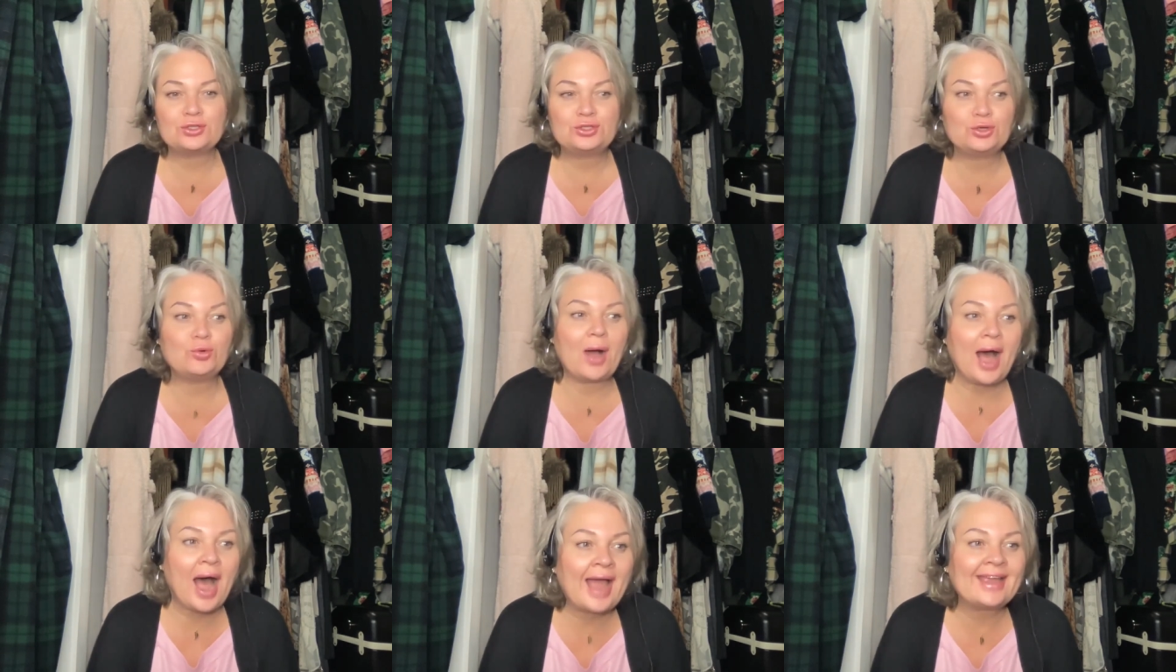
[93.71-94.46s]
do
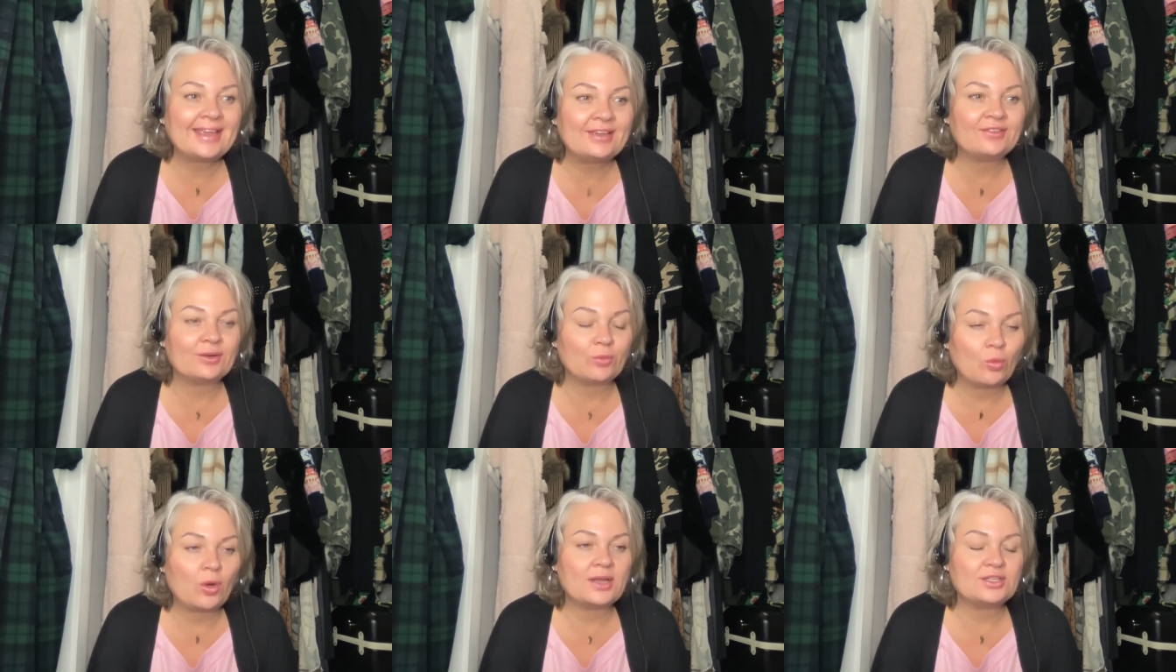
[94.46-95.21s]
I
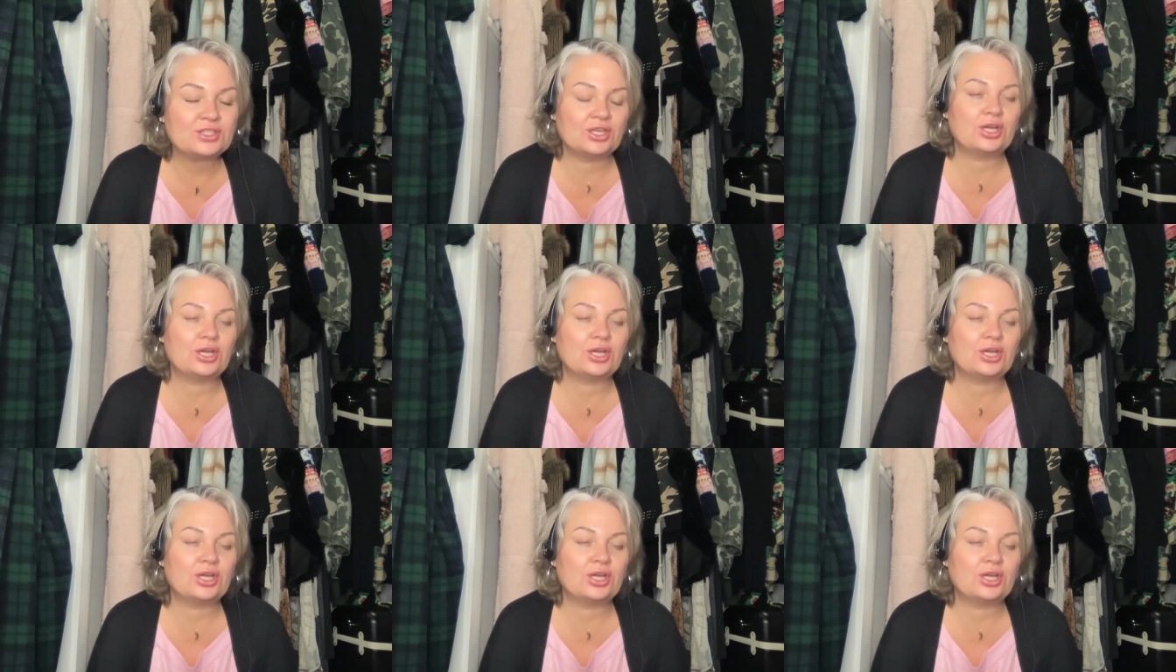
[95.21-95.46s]
even want to